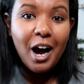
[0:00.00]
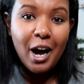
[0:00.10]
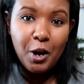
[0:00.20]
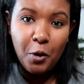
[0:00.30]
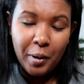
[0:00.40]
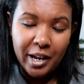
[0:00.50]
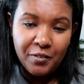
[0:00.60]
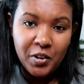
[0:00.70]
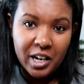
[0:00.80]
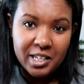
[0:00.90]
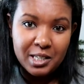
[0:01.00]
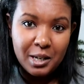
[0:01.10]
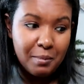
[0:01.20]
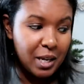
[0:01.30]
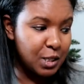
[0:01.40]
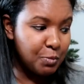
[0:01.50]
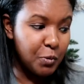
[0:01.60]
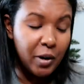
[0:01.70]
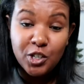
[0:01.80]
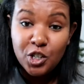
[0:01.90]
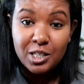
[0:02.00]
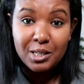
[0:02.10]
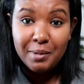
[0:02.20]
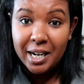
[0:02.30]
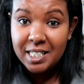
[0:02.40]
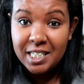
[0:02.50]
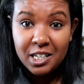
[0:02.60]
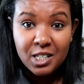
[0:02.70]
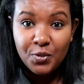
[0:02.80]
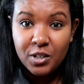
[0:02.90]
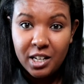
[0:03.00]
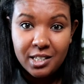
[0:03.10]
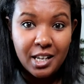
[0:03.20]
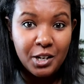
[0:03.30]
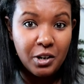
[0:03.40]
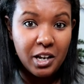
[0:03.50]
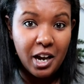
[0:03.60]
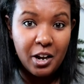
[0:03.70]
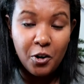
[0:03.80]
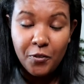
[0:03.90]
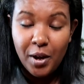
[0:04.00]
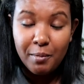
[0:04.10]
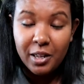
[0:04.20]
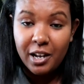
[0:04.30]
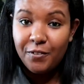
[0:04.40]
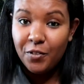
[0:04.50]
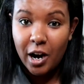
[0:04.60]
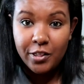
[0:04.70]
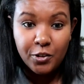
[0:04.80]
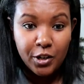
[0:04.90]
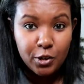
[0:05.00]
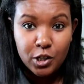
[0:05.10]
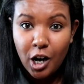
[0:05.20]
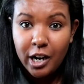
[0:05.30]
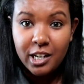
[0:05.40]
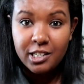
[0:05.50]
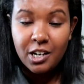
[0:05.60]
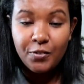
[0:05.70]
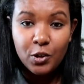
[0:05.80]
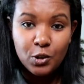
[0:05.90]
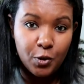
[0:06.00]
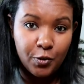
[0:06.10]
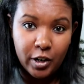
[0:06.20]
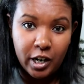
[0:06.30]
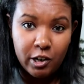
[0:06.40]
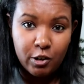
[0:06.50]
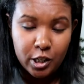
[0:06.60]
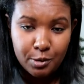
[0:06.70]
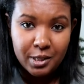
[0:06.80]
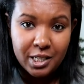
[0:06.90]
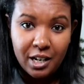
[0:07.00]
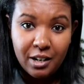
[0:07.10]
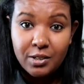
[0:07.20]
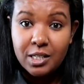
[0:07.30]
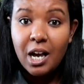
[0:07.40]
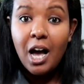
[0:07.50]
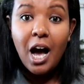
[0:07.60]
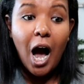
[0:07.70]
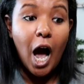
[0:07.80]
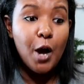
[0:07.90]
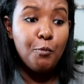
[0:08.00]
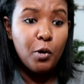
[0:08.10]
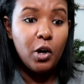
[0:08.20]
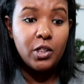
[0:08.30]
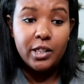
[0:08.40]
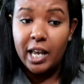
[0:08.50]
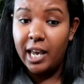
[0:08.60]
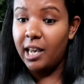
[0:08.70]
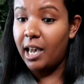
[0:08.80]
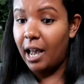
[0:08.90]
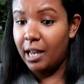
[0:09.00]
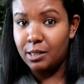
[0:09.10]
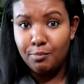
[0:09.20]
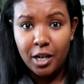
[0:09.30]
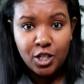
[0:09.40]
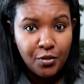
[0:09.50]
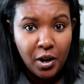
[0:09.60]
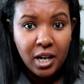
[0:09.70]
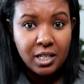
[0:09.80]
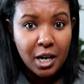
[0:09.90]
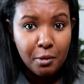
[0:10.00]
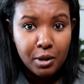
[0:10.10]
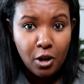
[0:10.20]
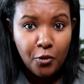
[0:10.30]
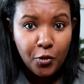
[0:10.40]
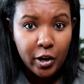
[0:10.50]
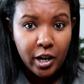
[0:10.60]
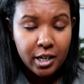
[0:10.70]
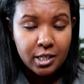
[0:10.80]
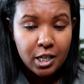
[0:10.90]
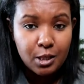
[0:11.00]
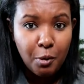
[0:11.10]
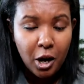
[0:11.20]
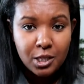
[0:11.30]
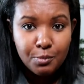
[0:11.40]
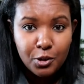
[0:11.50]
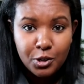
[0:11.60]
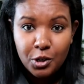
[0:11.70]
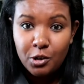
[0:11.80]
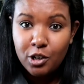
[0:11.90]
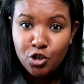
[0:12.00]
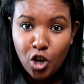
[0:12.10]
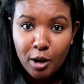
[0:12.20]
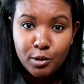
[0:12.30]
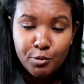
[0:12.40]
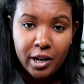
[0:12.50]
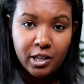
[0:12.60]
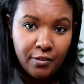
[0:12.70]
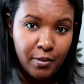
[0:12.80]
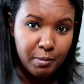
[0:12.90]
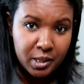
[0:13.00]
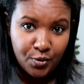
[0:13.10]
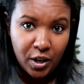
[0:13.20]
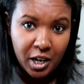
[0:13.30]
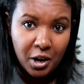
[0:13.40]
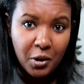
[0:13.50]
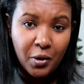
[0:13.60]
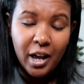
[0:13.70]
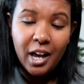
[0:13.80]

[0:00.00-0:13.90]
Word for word: I hope I gave you guys some inspiration, some ideas for things that you can get your family for either their stocking stuffers or for Christmas gifts. I will link as much of it down below for you guys as possible so you can shop directly from this video.